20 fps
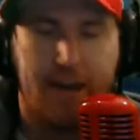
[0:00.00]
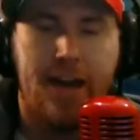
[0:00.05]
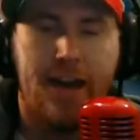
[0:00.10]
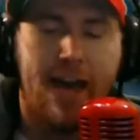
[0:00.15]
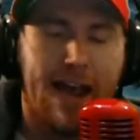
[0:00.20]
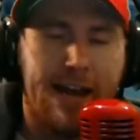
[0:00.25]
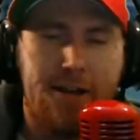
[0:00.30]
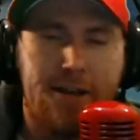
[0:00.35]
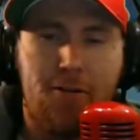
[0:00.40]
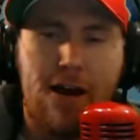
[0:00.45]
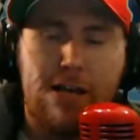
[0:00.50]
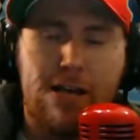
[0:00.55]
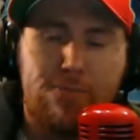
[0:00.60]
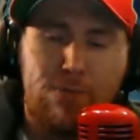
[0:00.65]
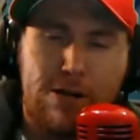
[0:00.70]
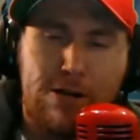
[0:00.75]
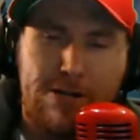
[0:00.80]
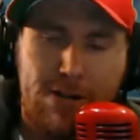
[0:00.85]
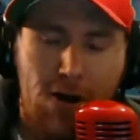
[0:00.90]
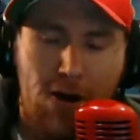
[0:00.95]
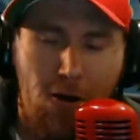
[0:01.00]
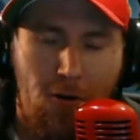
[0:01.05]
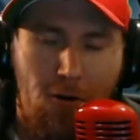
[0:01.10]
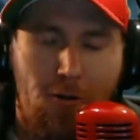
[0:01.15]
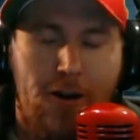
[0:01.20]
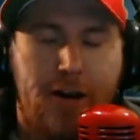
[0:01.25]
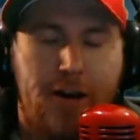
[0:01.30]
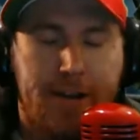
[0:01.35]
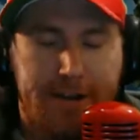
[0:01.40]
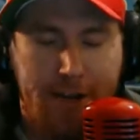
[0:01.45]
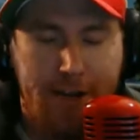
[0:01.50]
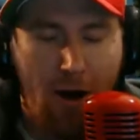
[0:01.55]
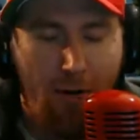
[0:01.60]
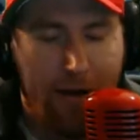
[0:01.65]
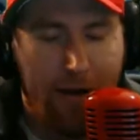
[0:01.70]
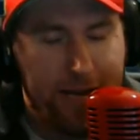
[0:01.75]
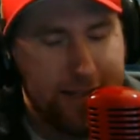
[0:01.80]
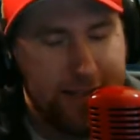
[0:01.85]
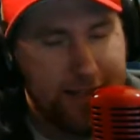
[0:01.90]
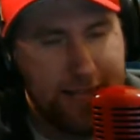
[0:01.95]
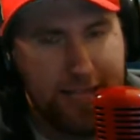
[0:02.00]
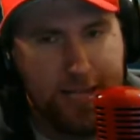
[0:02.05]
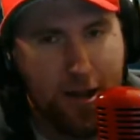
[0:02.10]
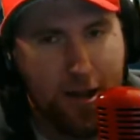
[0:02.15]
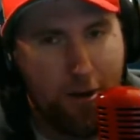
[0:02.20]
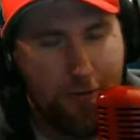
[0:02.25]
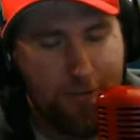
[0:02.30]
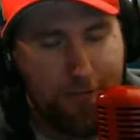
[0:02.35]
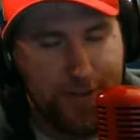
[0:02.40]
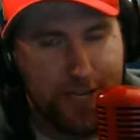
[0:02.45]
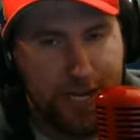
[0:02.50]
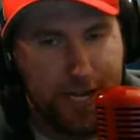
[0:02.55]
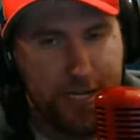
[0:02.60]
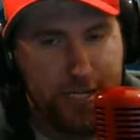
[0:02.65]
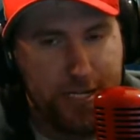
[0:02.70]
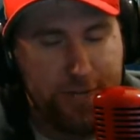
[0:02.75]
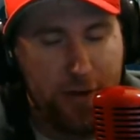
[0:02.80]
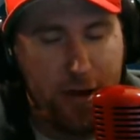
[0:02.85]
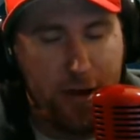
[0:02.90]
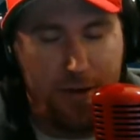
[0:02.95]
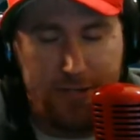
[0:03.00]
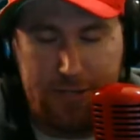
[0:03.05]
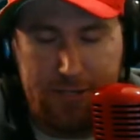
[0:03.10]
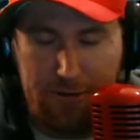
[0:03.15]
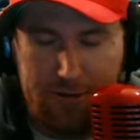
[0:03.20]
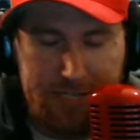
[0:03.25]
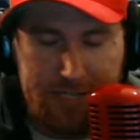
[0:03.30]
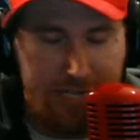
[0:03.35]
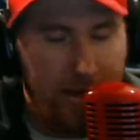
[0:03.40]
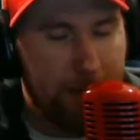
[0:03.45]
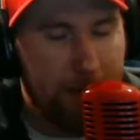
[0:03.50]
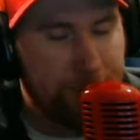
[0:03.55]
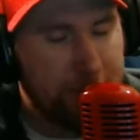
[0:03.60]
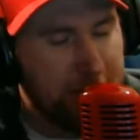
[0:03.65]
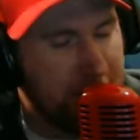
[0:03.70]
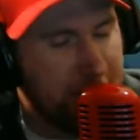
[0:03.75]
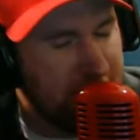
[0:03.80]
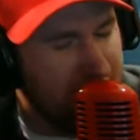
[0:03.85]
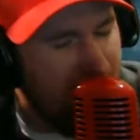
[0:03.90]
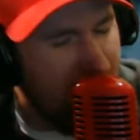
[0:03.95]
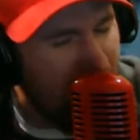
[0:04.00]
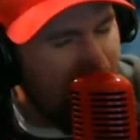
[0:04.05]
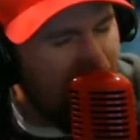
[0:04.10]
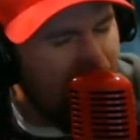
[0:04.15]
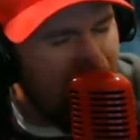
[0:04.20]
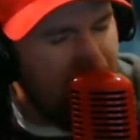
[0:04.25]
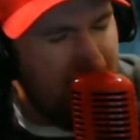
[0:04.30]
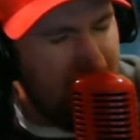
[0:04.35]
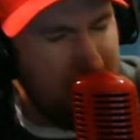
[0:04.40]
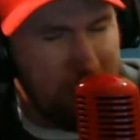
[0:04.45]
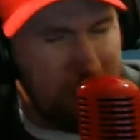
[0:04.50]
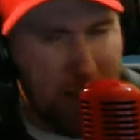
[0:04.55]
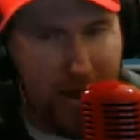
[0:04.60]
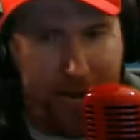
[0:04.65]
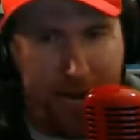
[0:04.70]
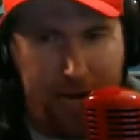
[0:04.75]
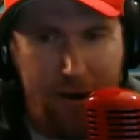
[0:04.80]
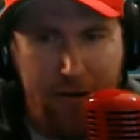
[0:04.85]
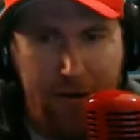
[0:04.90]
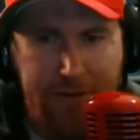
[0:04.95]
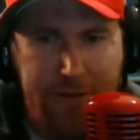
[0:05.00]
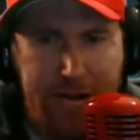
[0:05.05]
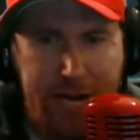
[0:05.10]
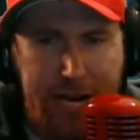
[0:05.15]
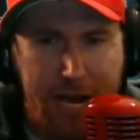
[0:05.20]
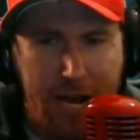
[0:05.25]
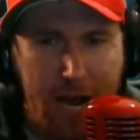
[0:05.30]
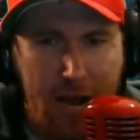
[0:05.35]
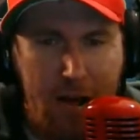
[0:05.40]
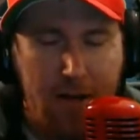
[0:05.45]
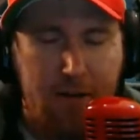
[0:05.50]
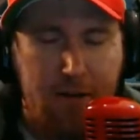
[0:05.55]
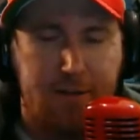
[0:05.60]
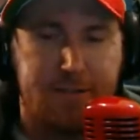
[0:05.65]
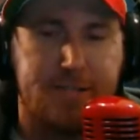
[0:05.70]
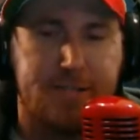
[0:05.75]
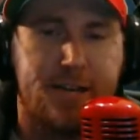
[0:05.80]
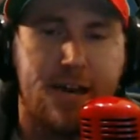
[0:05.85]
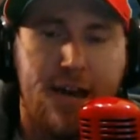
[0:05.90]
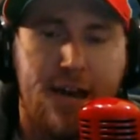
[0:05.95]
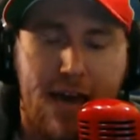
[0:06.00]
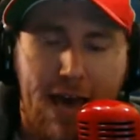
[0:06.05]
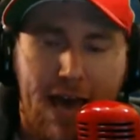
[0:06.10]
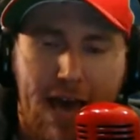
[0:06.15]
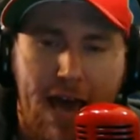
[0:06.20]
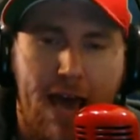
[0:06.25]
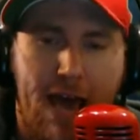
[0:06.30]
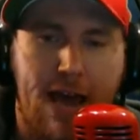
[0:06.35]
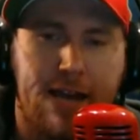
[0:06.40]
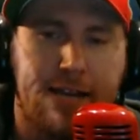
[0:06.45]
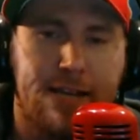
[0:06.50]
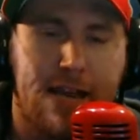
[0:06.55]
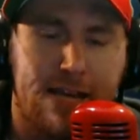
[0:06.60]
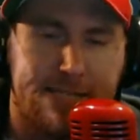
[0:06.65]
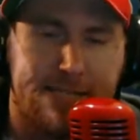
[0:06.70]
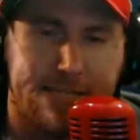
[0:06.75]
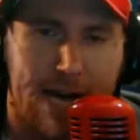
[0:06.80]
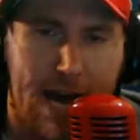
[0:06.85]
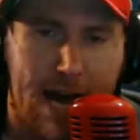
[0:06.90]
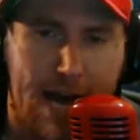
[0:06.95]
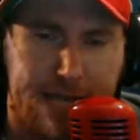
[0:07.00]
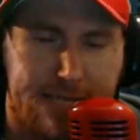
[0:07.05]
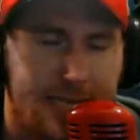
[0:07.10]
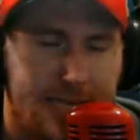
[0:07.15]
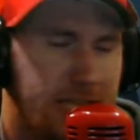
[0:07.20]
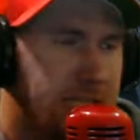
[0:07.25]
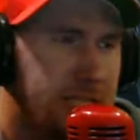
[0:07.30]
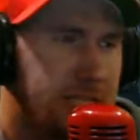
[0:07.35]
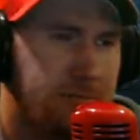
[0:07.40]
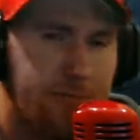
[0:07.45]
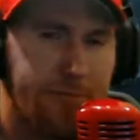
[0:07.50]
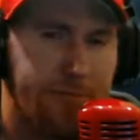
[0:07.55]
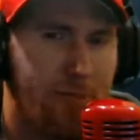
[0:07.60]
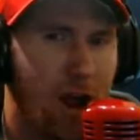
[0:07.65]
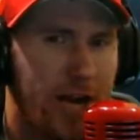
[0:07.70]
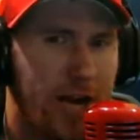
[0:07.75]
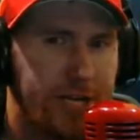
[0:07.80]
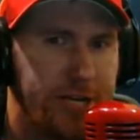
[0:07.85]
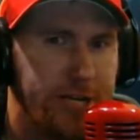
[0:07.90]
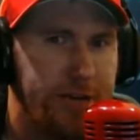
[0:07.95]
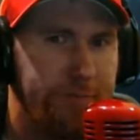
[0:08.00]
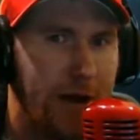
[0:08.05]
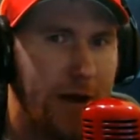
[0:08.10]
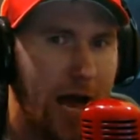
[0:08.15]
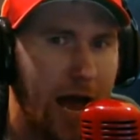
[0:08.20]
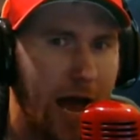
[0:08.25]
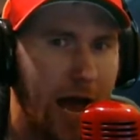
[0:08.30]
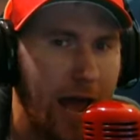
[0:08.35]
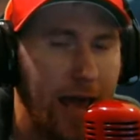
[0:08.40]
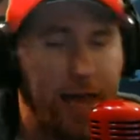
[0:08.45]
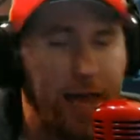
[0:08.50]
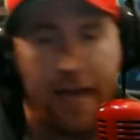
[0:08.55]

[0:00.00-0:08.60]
Anyways, but no. No, hit the notification bells to stay up to date with all my new videos. And yes, guys, this has been brought to you by